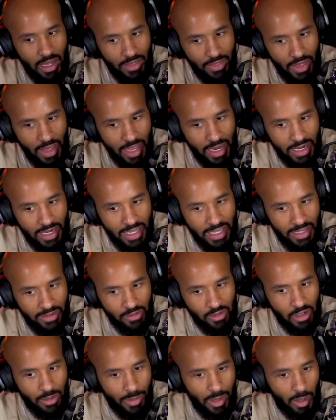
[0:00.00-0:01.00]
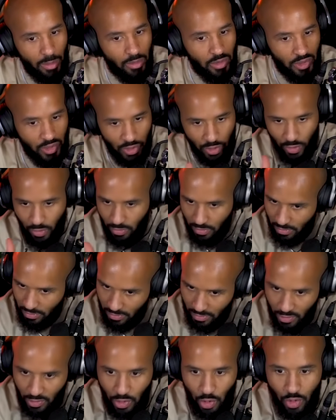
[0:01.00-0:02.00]
then he's going to be able to
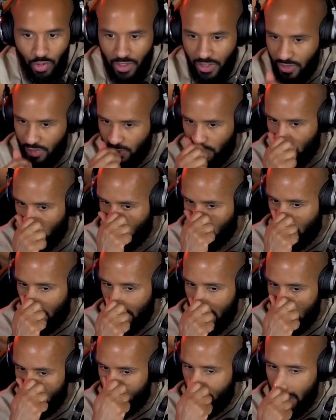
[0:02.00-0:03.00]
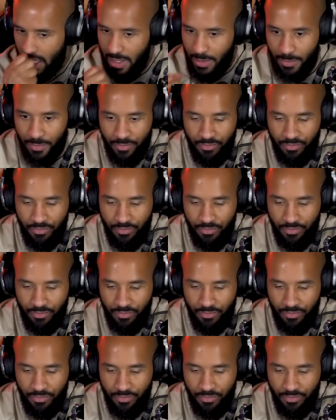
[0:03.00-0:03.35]
do this to DDP.